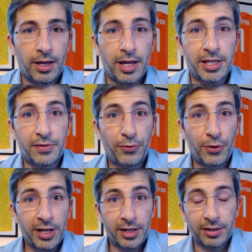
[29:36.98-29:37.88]
Is it
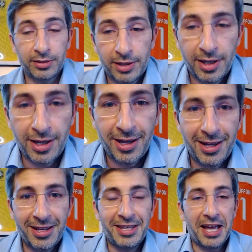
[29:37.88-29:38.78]
free?
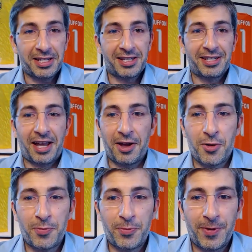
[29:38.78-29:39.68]
Yes, I
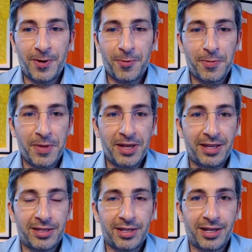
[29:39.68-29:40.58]
hope we made
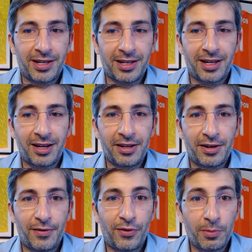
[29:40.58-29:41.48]
that
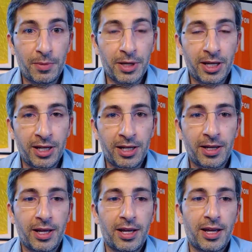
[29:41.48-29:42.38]
clear from the
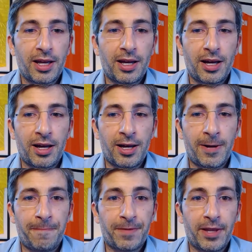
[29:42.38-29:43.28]
beginning.
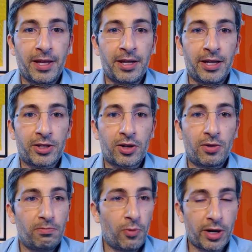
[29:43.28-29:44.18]
It is
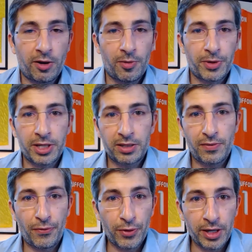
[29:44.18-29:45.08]
100%
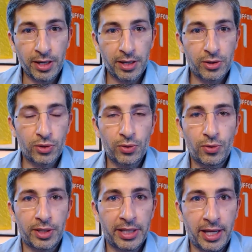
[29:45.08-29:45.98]
free
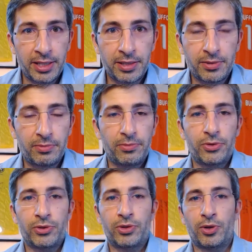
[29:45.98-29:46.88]
to attend.
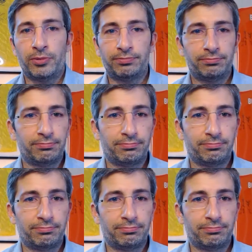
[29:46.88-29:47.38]
So